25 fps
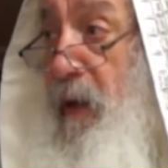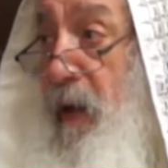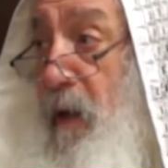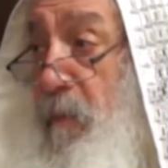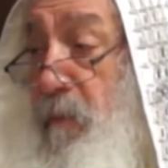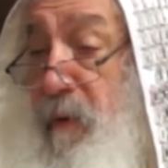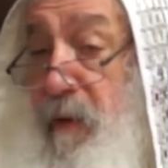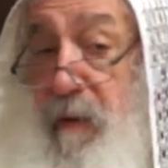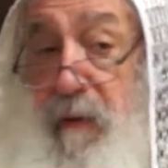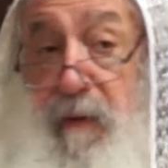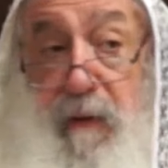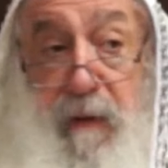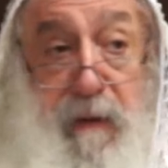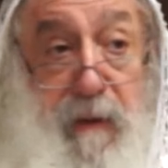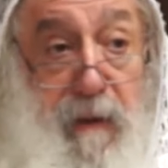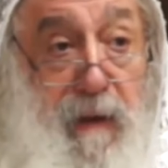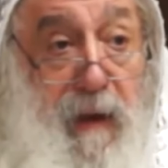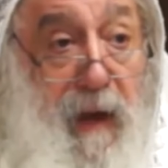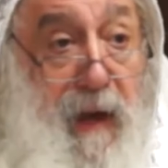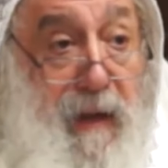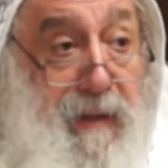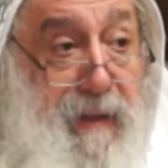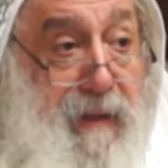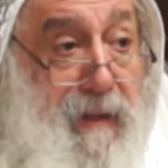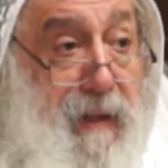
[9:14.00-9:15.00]
I
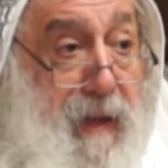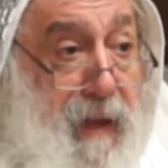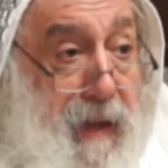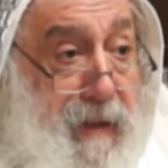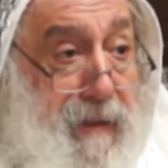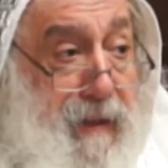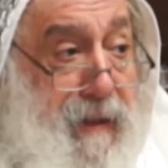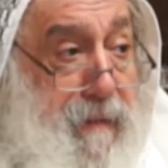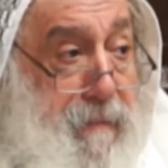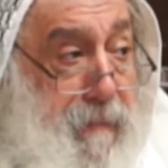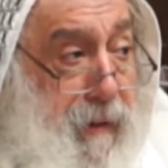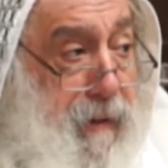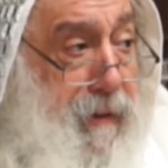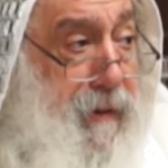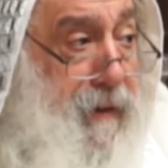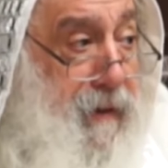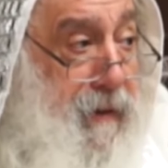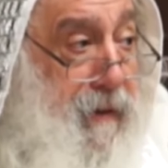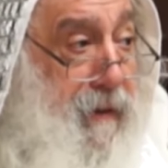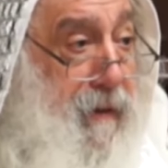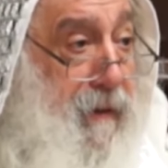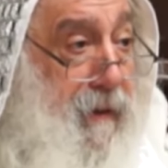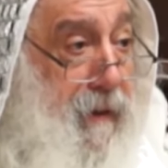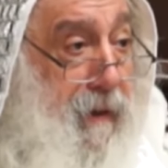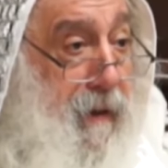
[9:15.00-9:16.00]
need money.